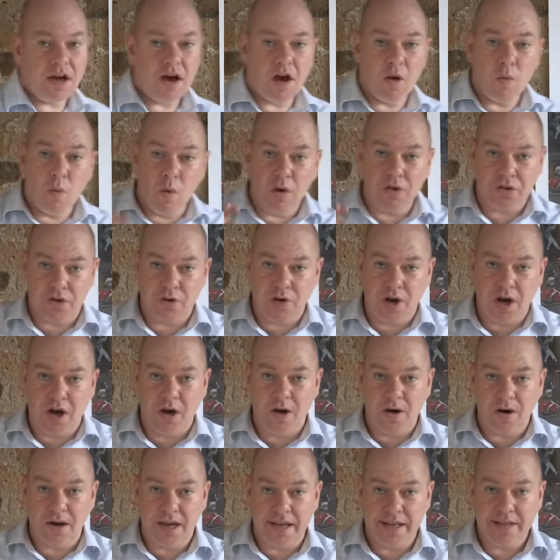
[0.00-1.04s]
I want your
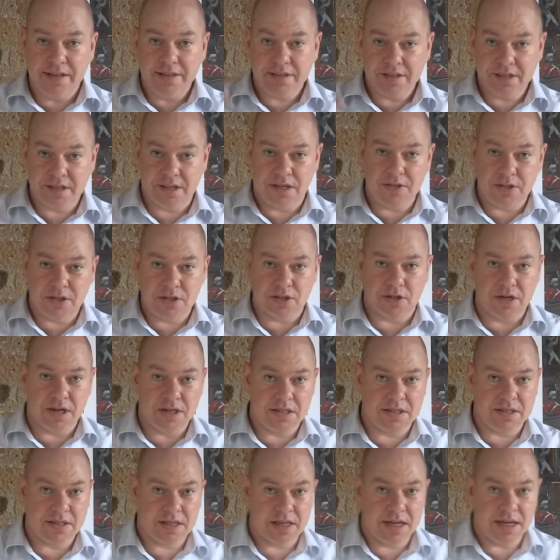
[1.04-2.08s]
eye to go straight
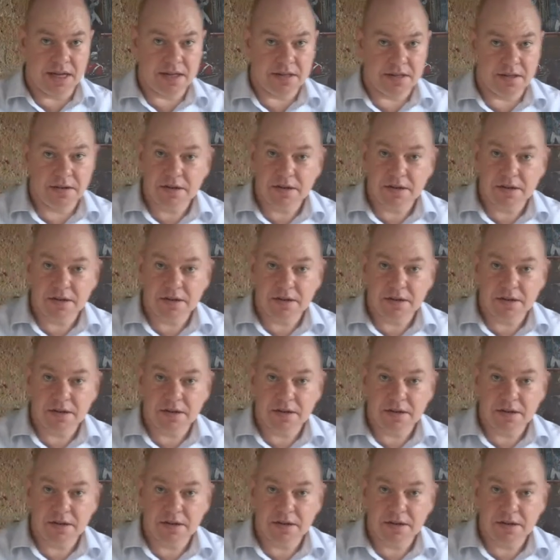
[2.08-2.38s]
to that.